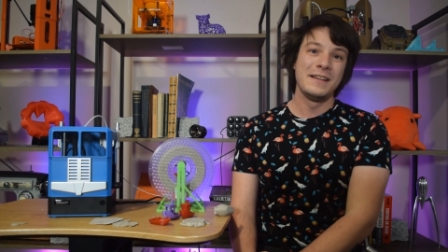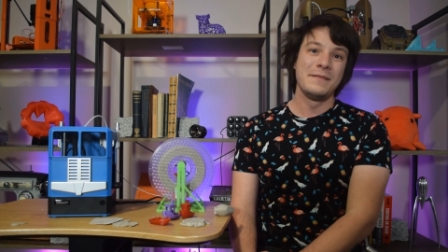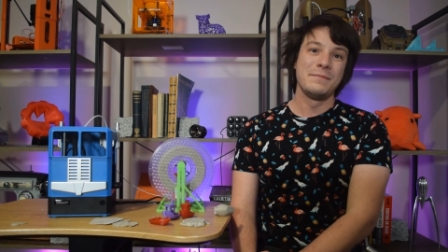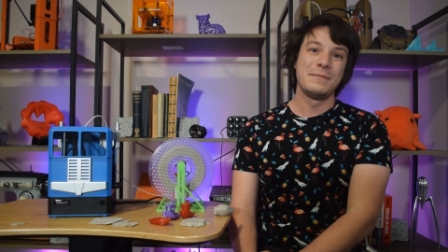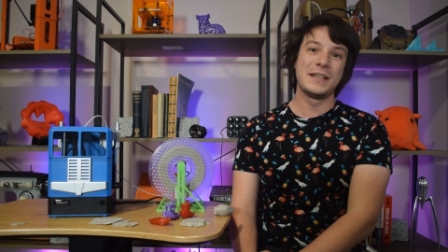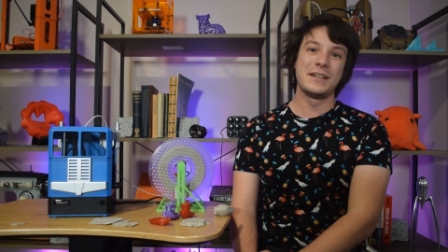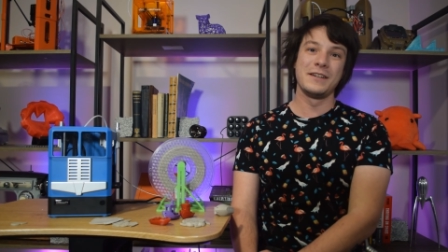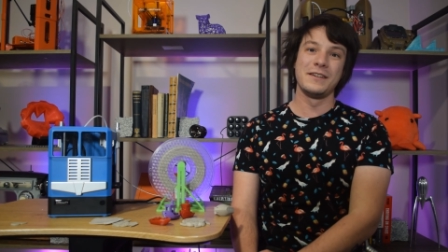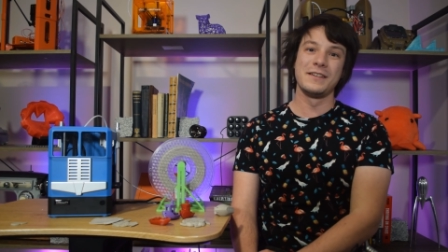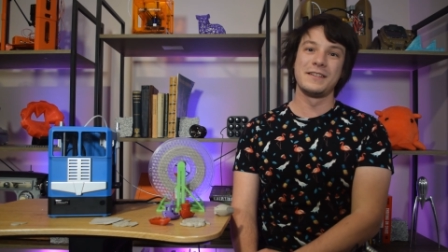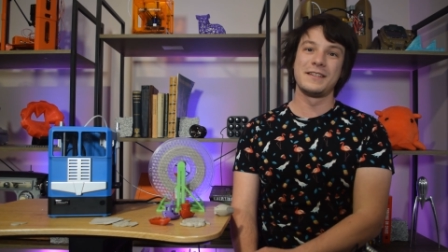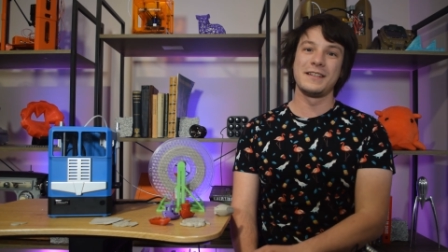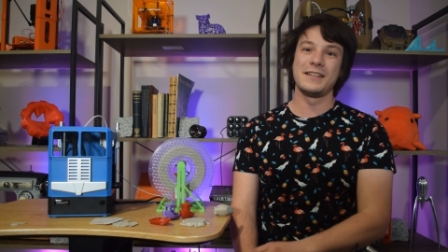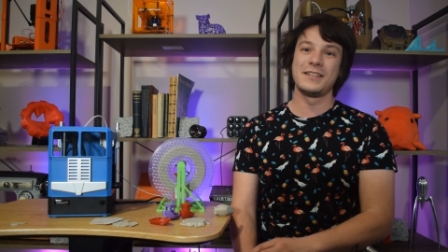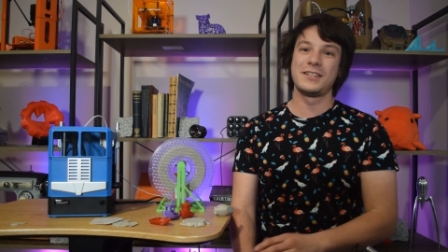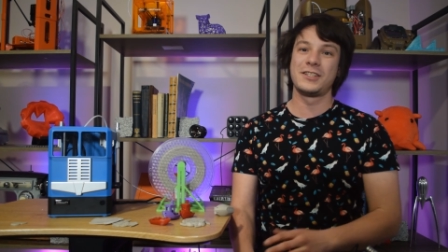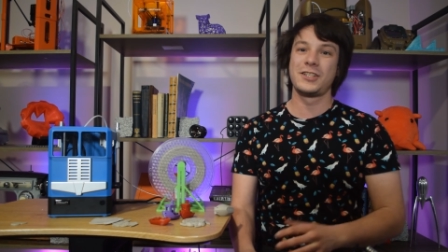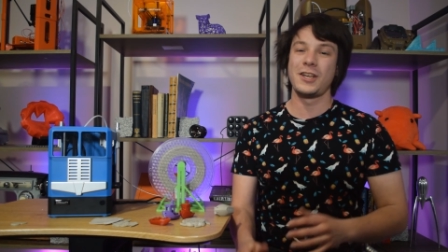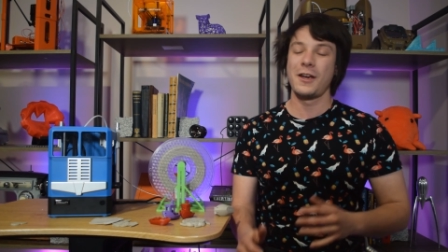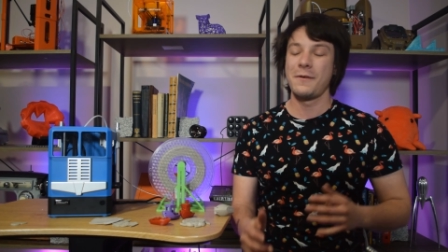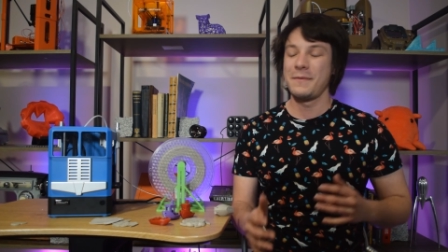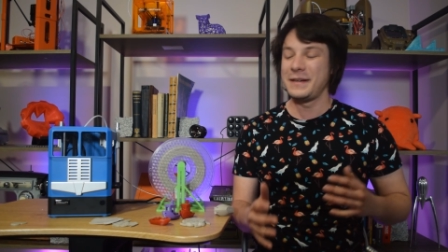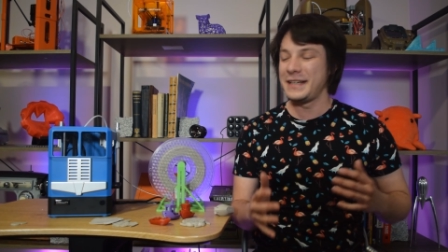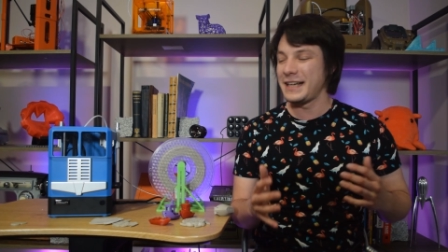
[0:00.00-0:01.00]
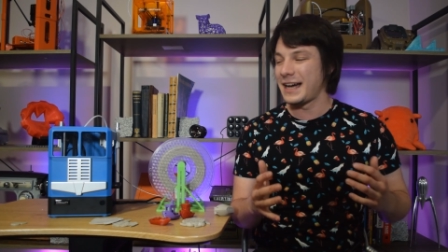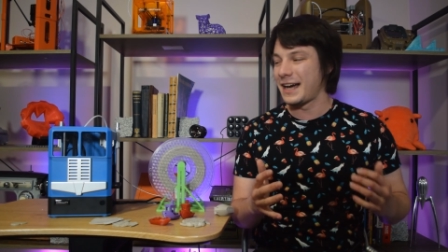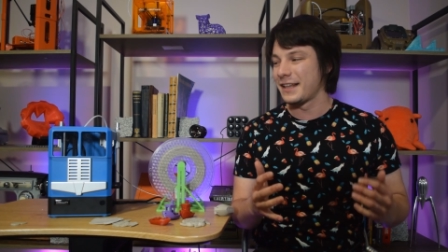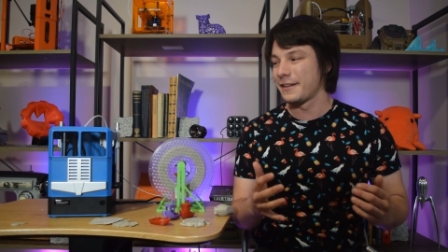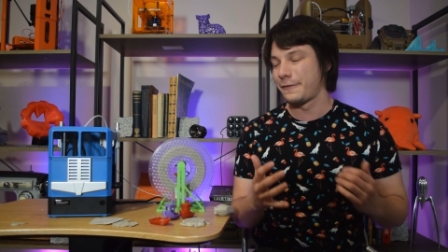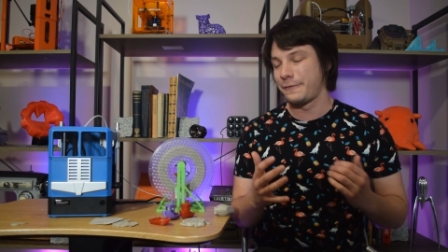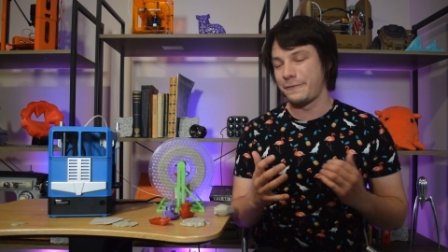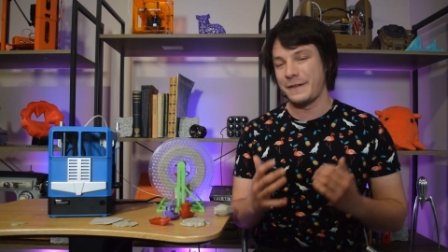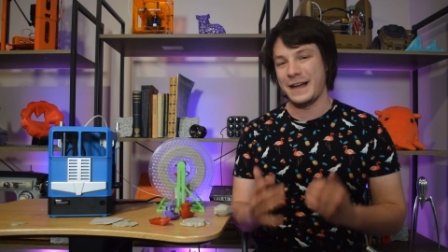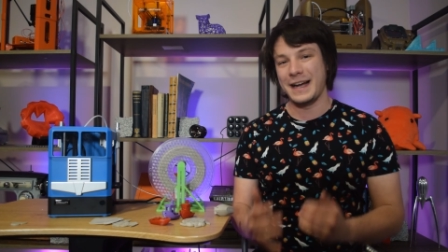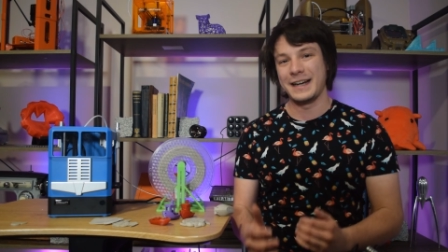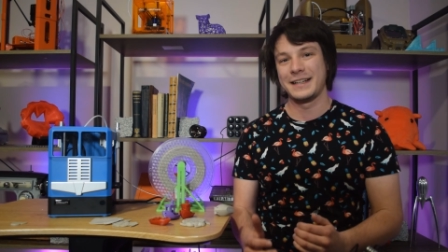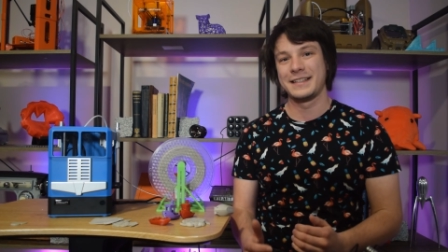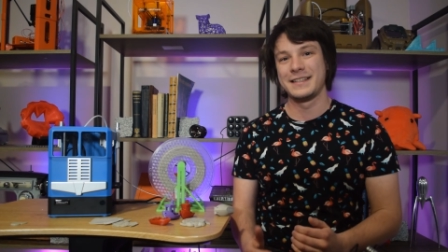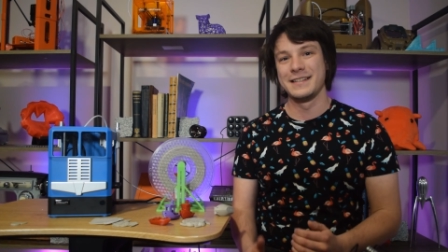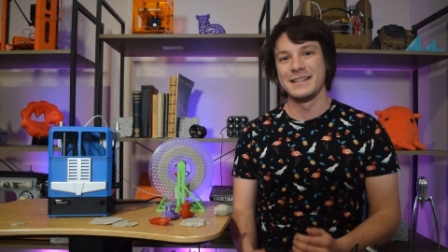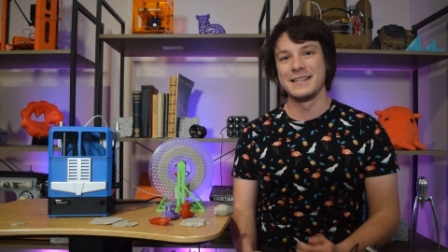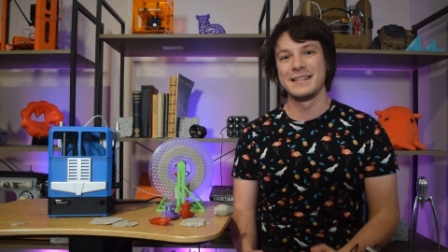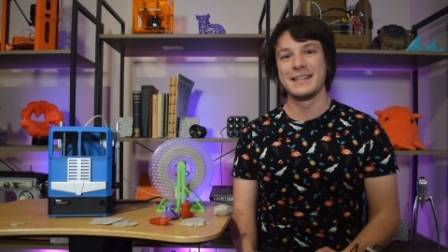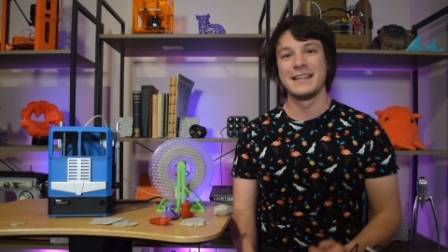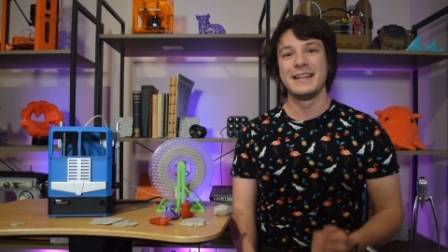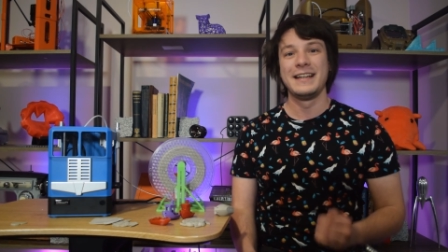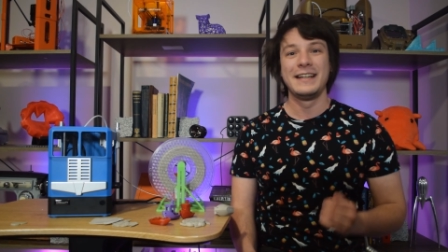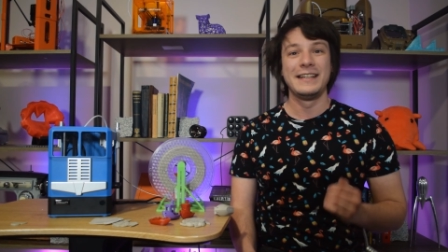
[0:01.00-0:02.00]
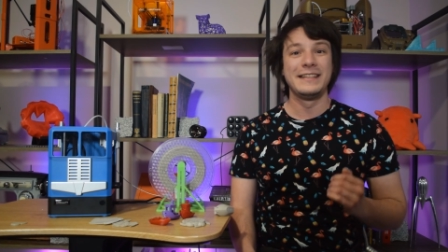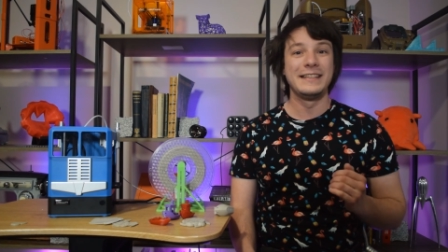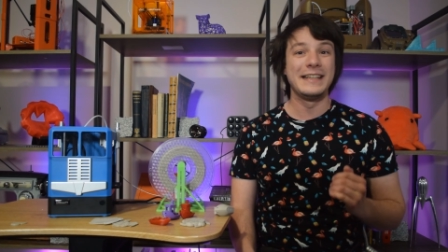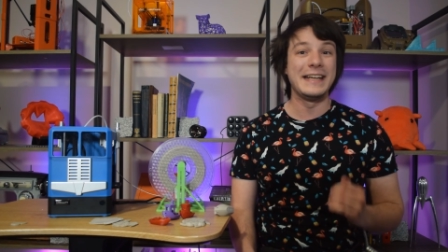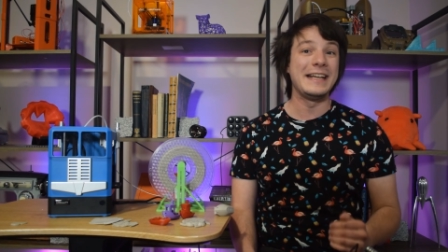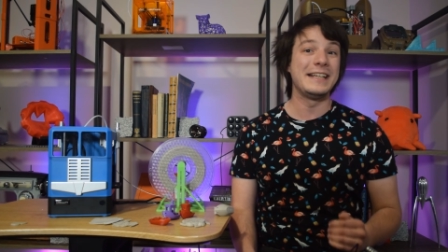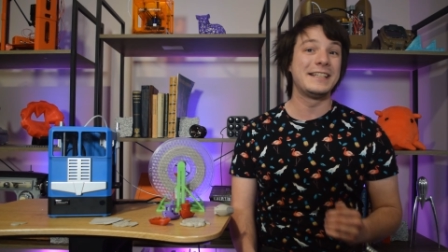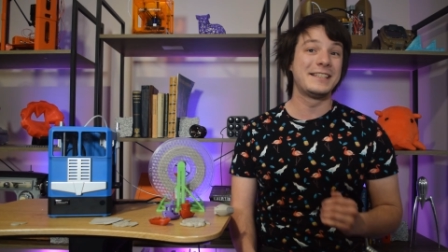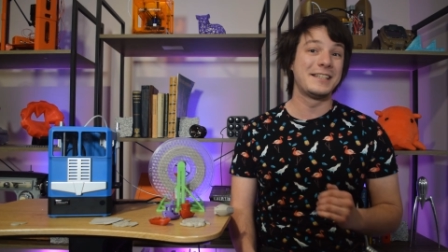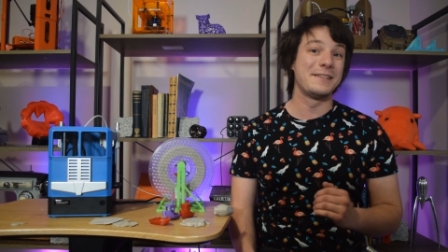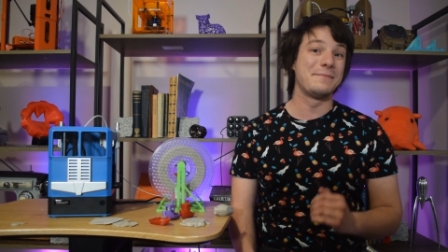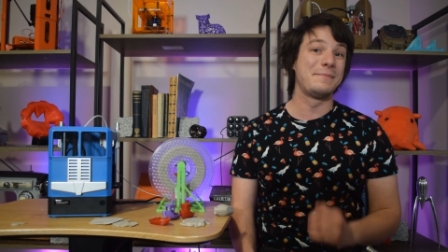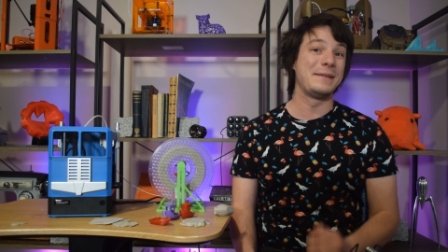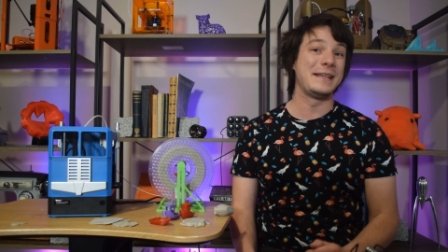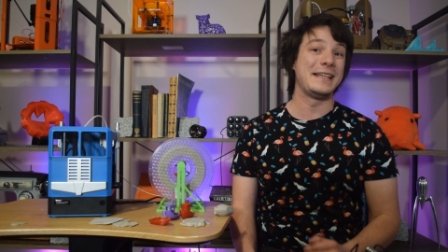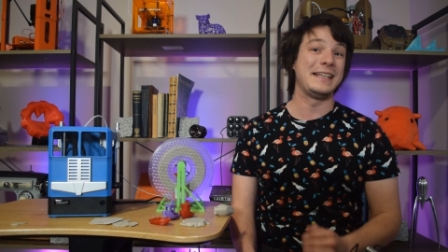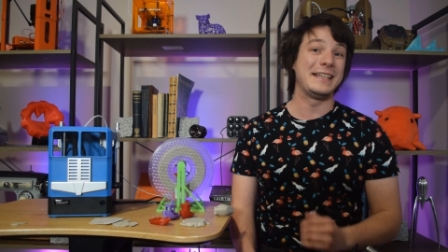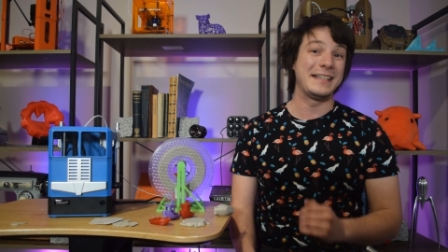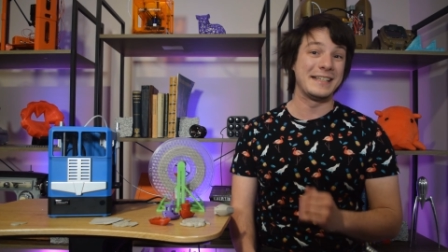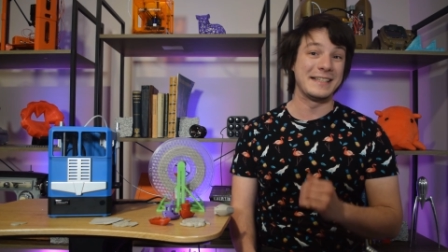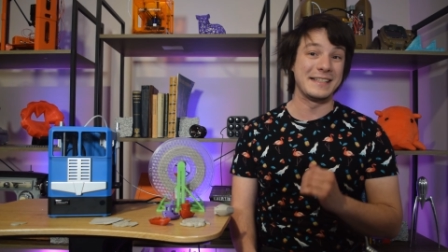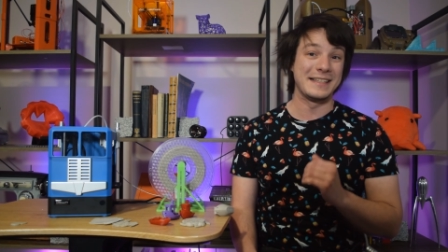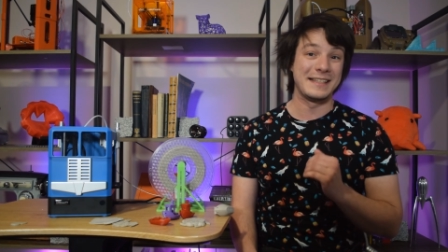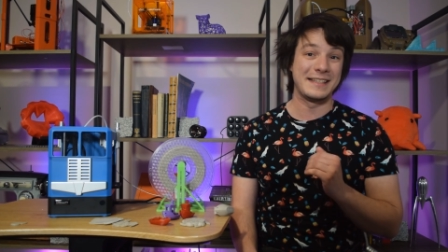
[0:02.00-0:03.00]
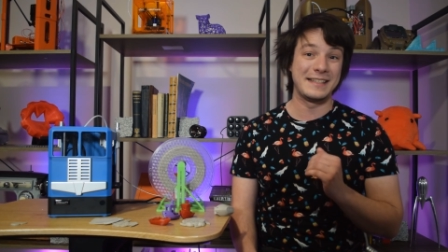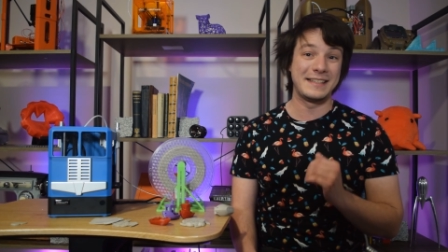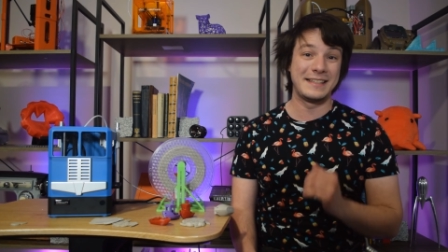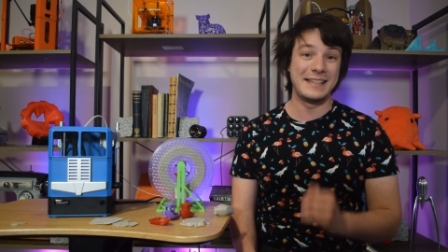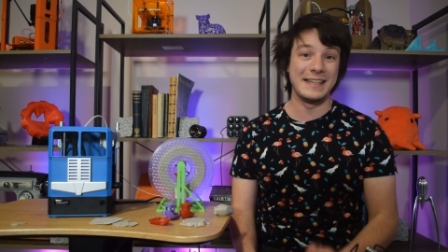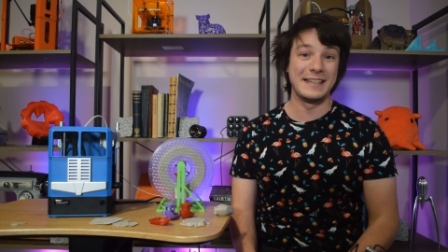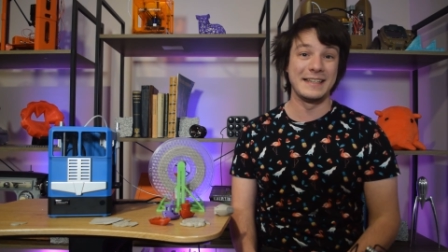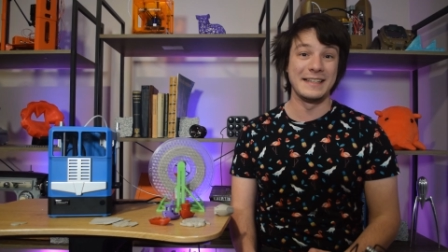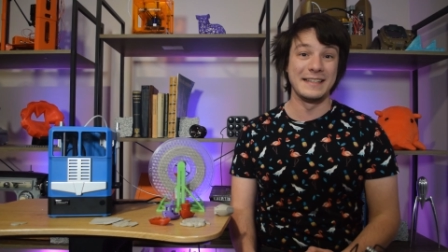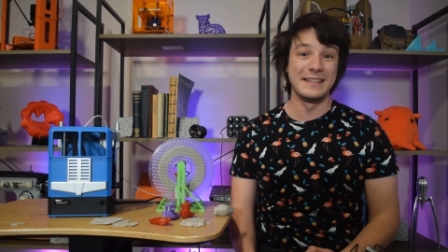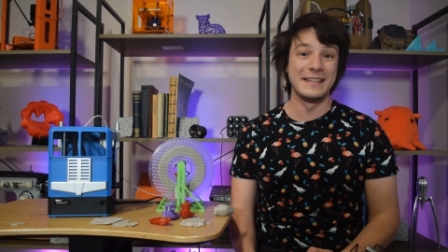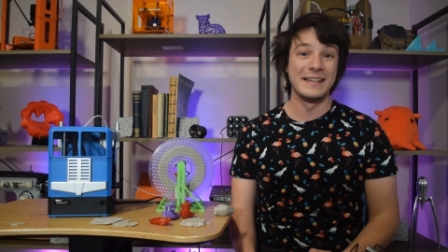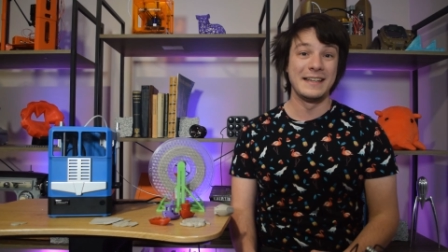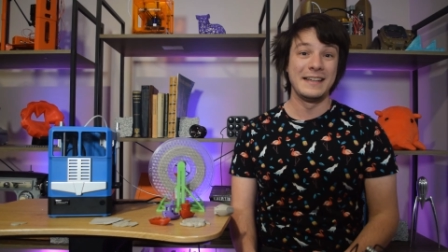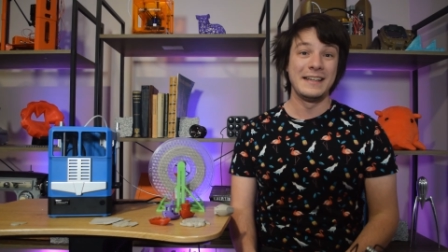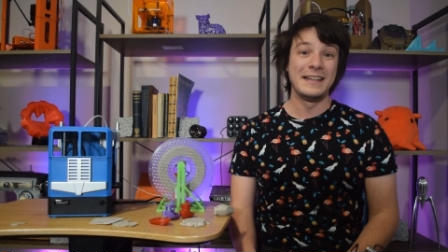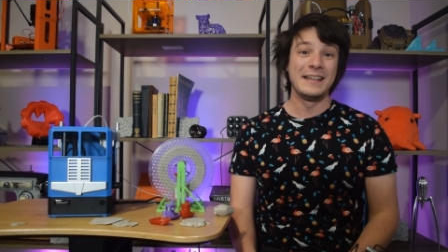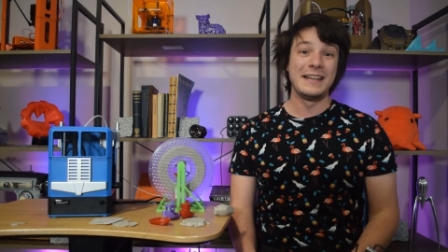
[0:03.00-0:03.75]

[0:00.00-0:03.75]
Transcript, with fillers: because so many other factors need to be considered.